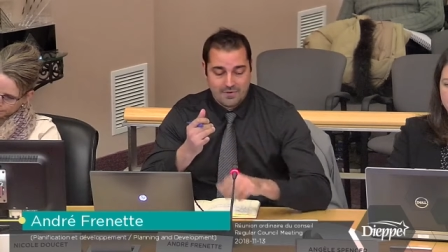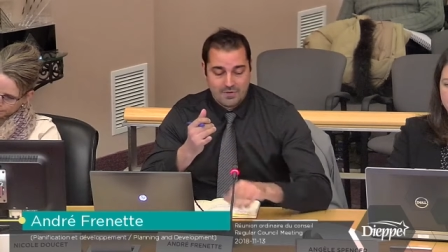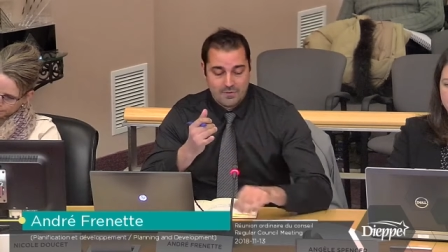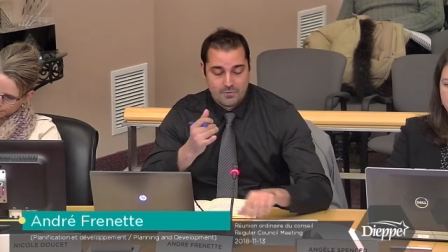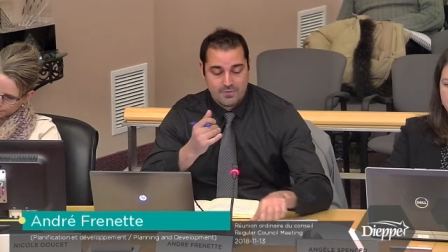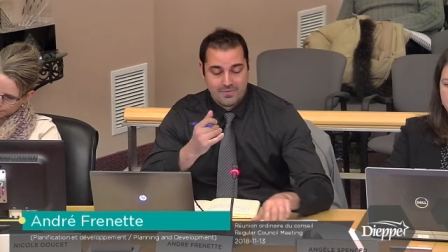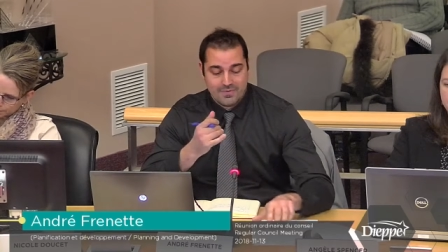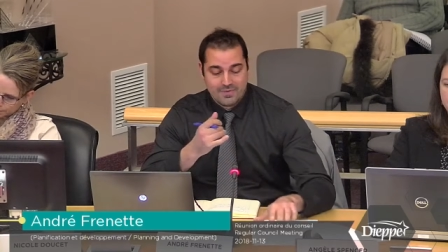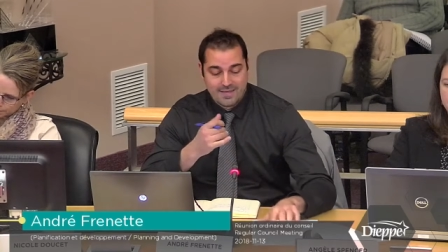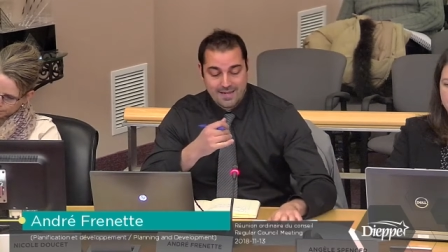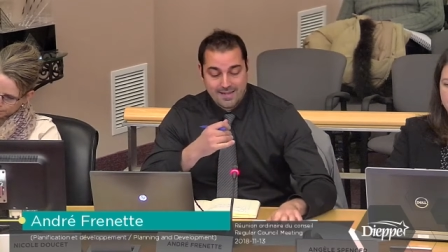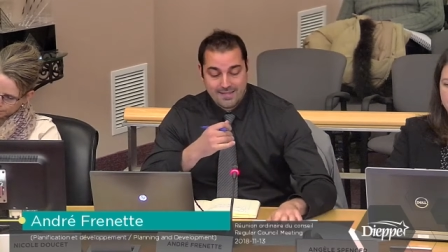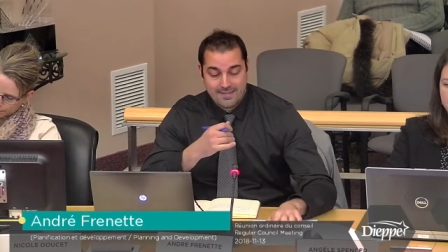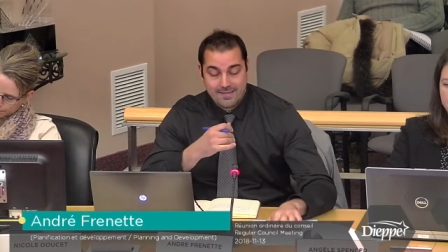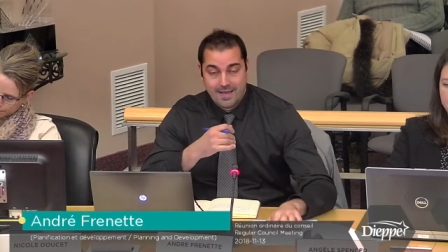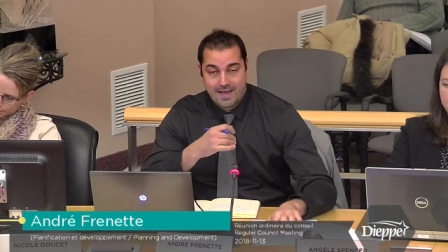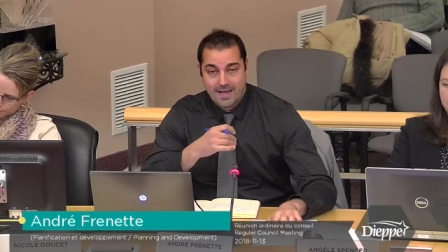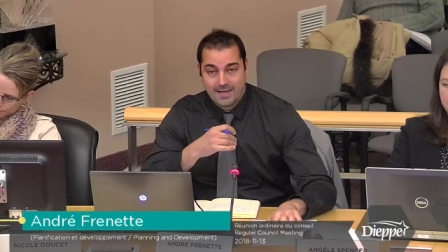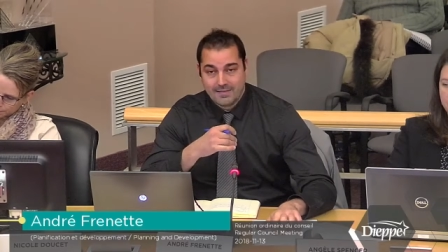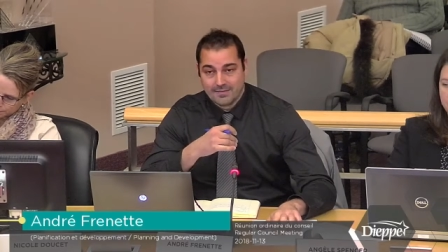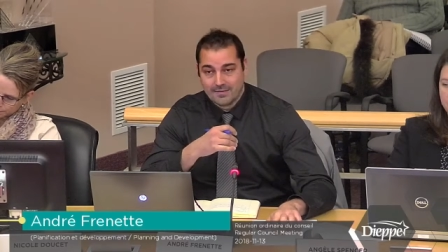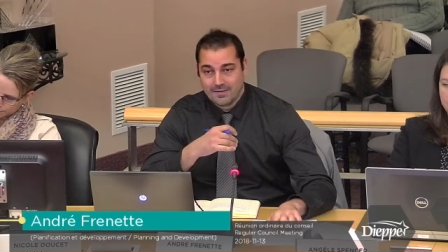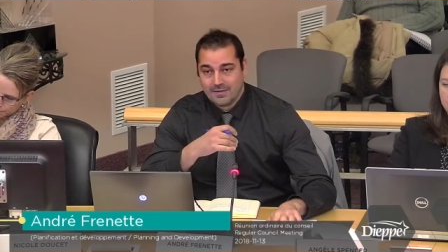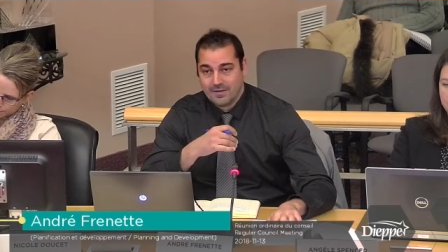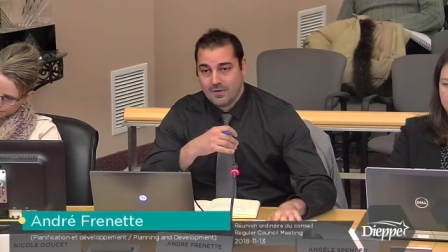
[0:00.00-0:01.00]
to
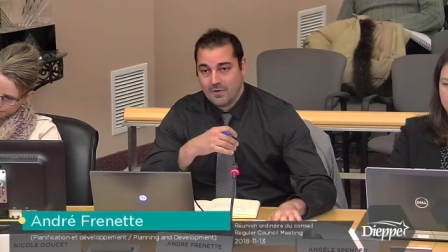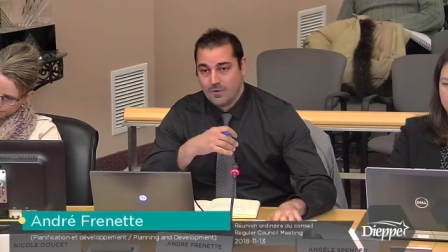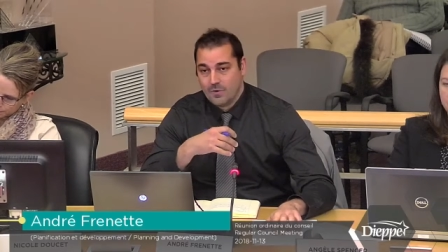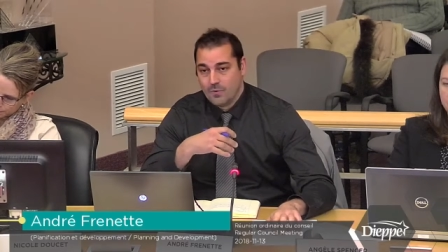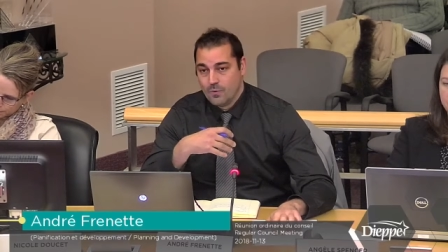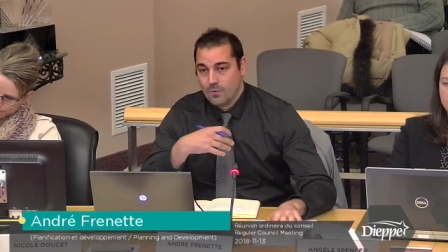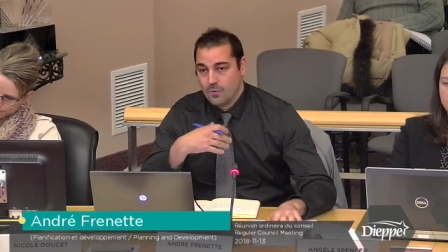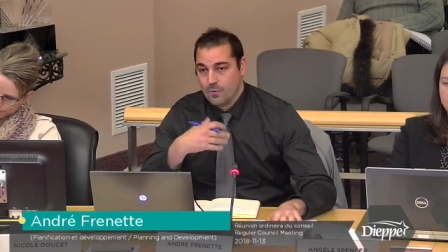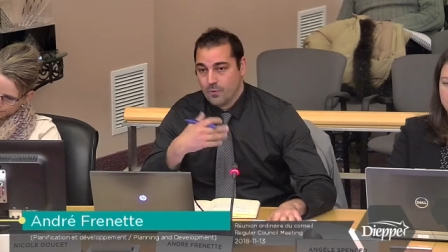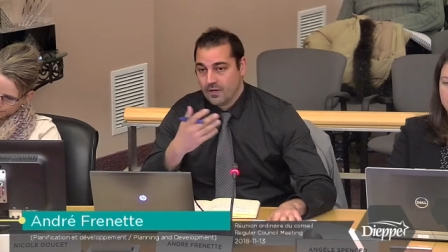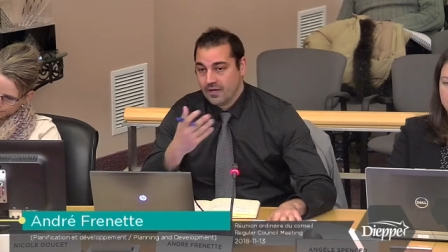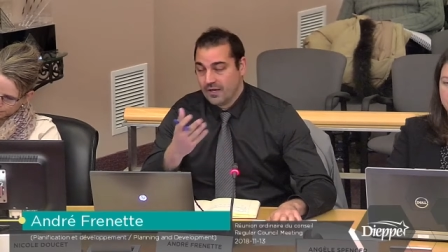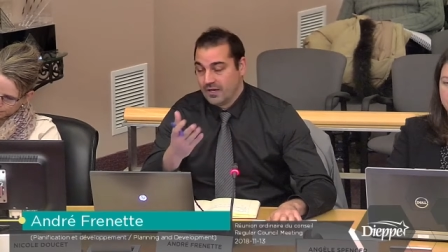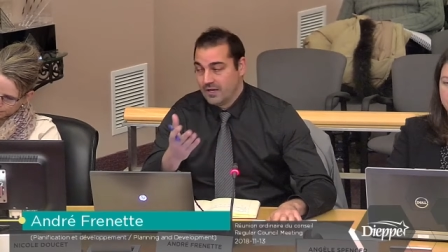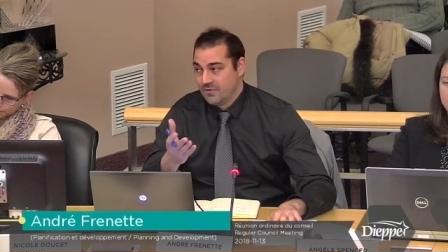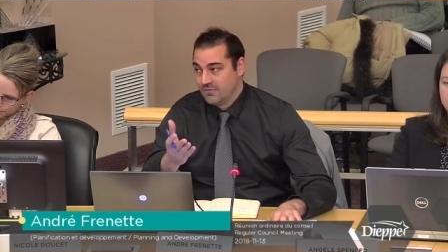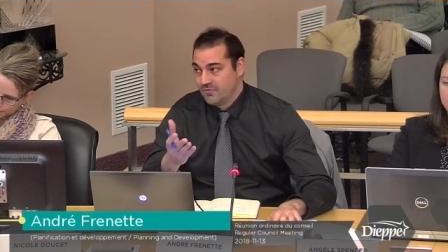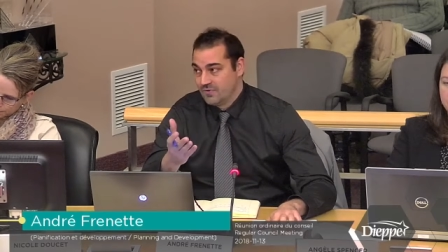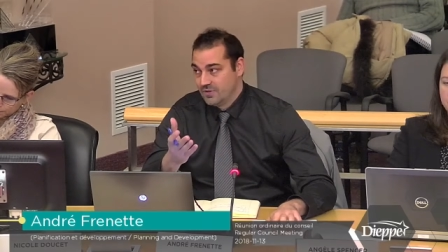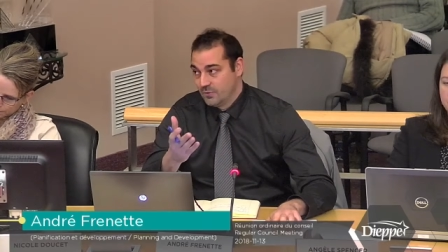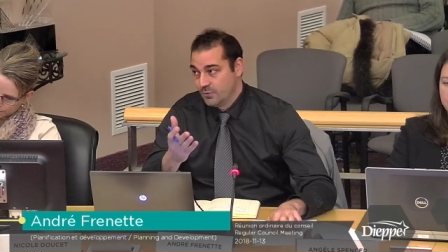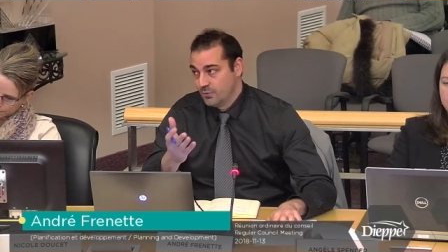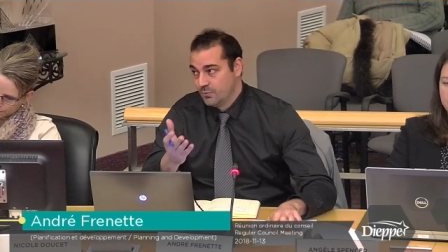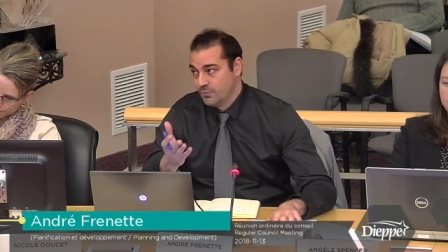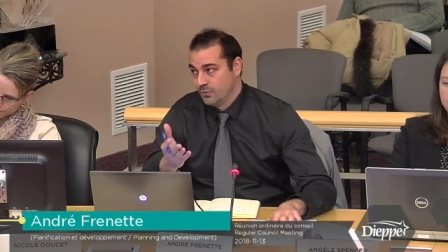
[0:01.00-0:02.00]

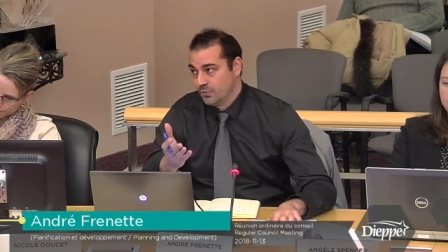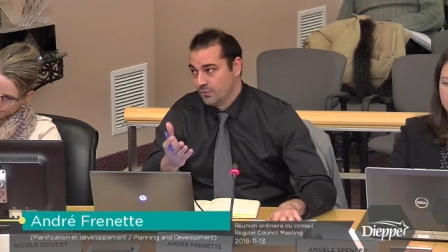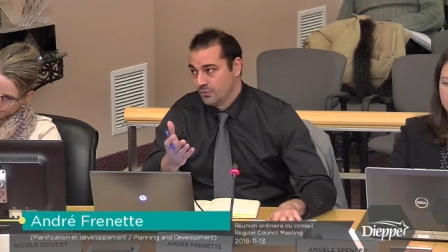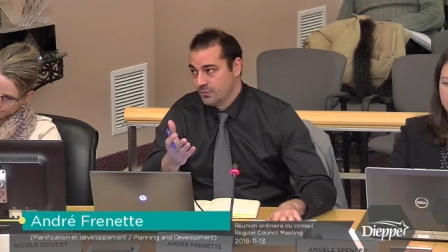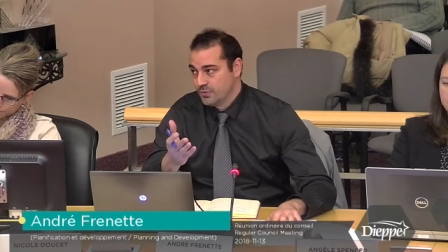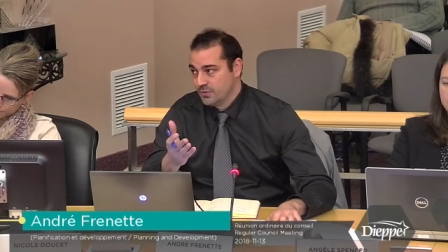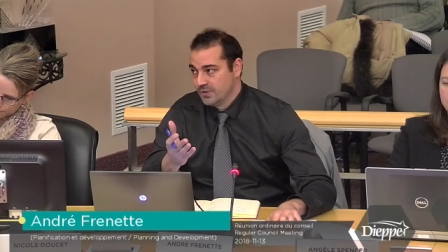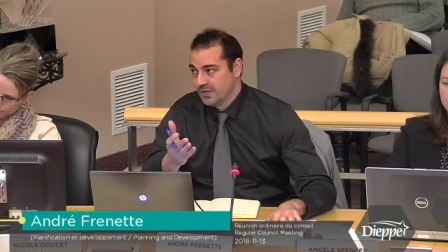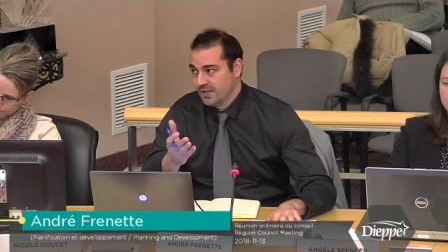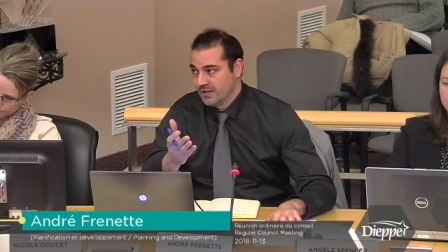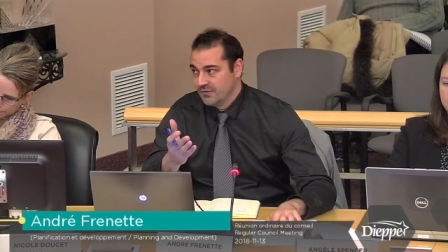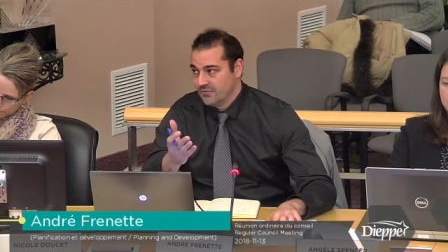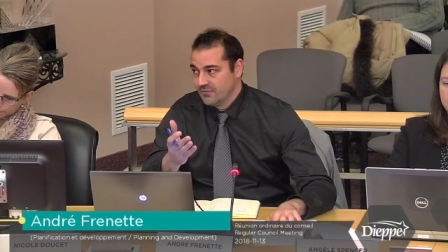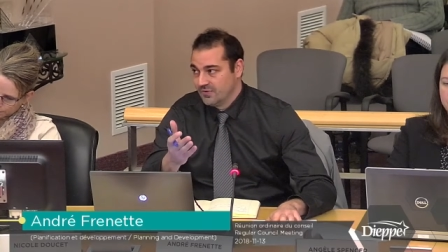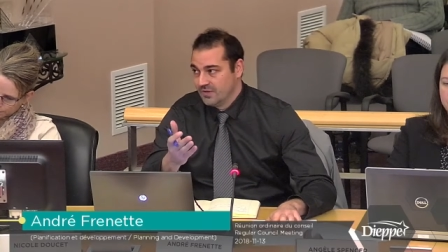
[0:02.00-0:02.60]
send us a letter